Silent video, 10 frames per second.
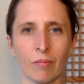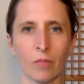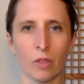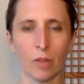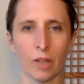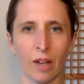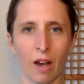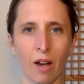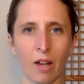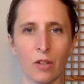So I'm going to
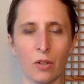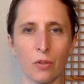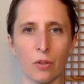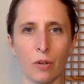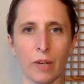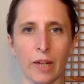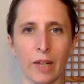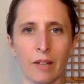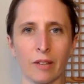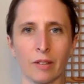guide you through here.
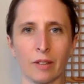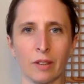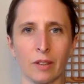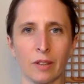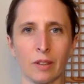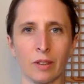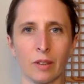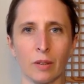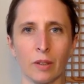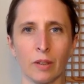
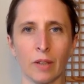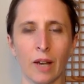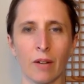We're now